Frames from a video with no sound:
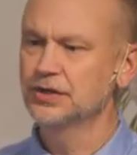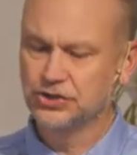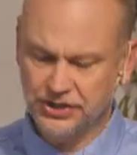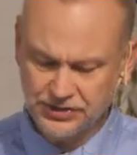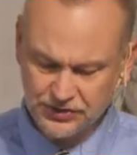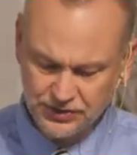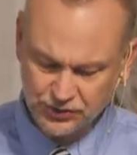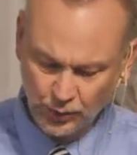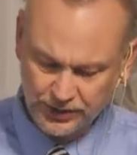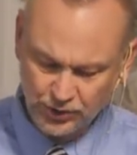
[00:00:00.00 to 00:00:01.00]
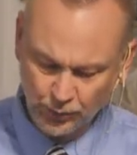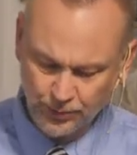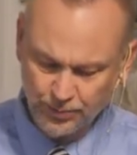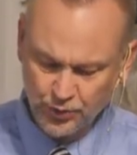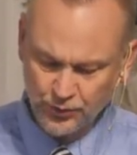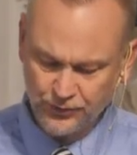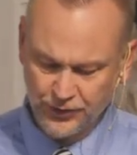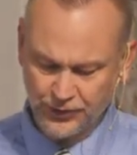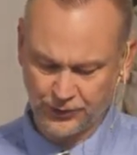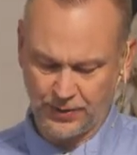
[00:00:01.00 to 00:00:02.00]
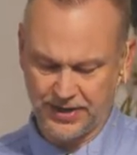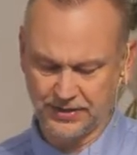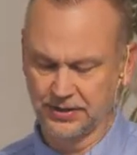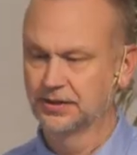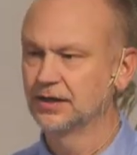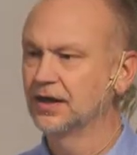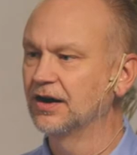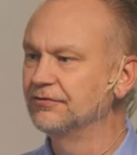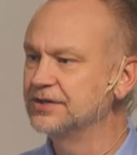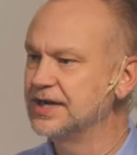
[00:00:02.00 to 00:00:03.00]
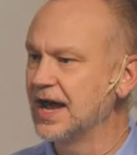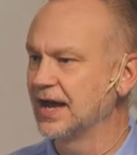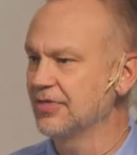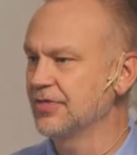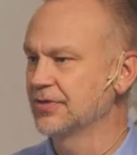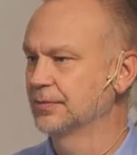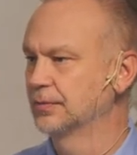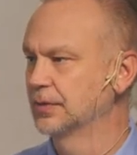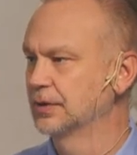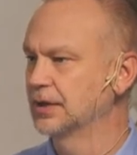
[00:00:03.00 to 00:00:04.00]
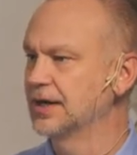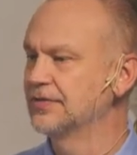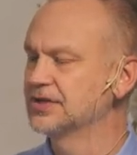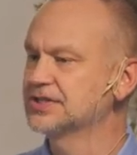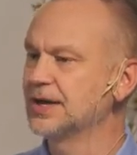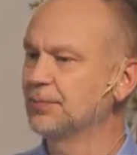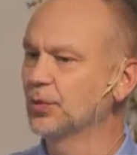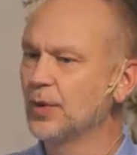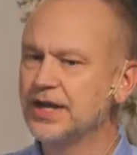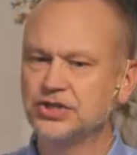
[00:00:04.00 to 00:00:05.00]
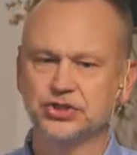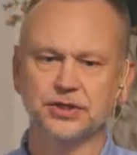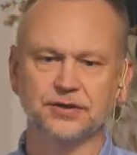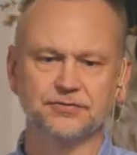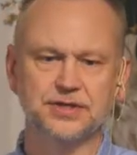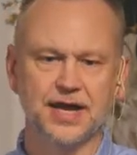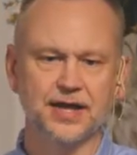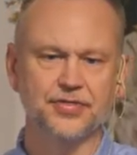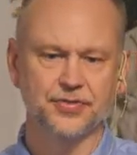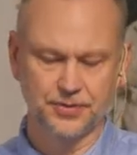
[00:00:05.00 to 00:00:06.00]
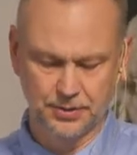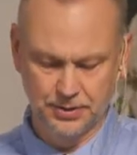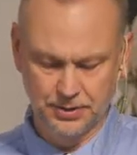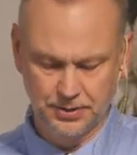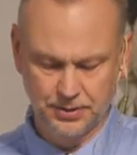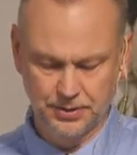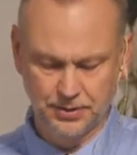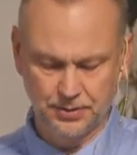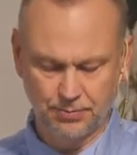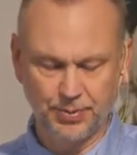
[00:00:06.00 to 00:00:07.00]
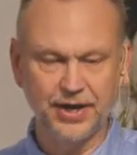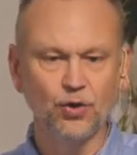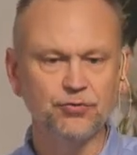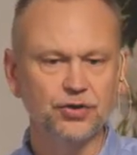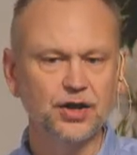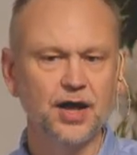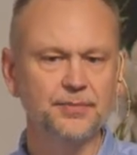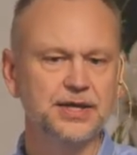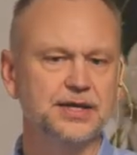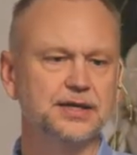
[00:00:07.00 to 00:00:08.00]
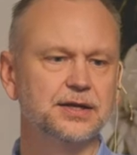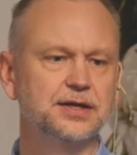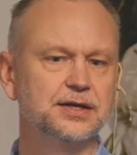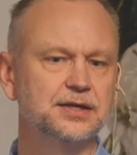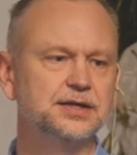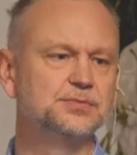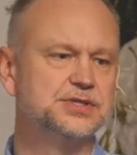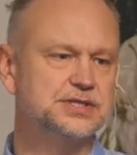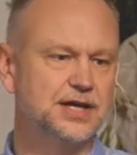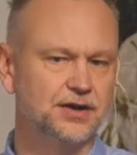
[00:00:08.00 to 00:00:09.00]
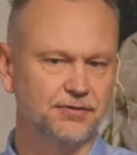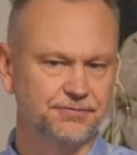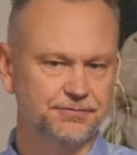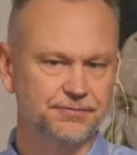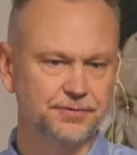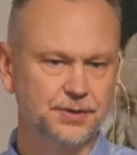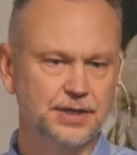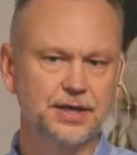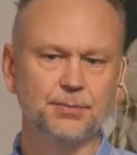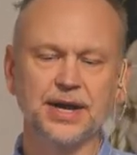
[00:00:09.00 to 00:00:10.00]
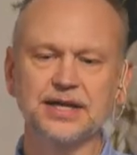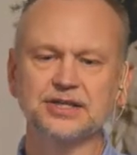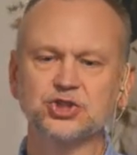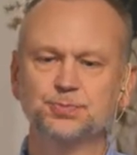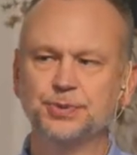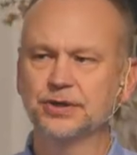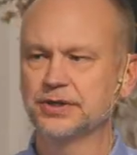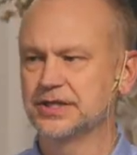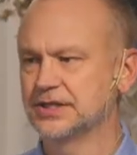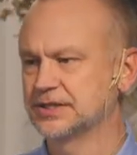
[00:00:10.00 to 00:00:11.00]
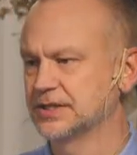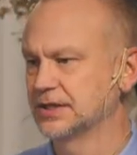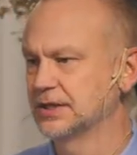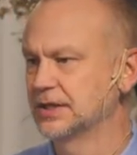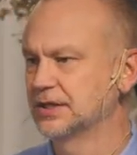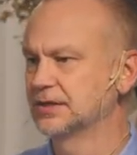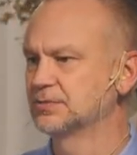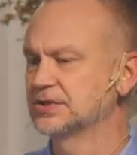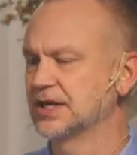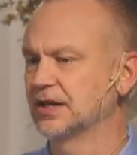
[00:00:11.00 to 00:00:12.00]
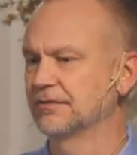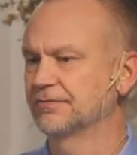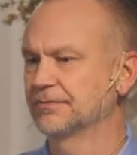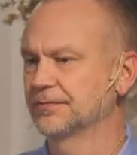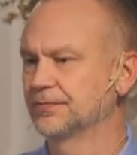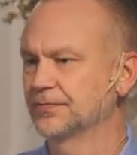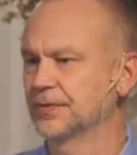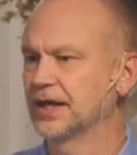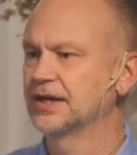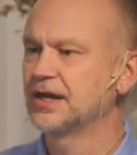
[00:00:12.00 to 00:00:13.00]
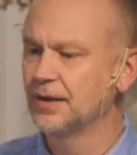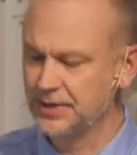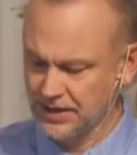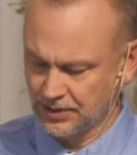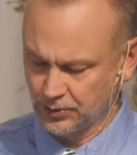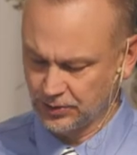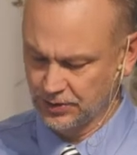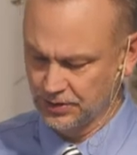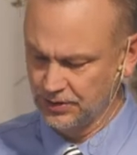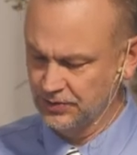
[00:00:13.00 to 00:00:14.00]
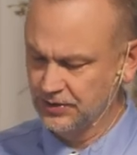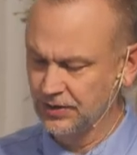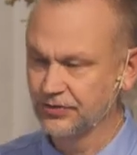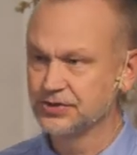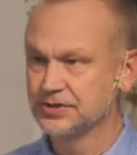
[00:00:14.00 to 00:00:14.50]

Jesus is going to remove the threat of death and the separation of death by overcoming it himself, by experiencing it himself and coming out the other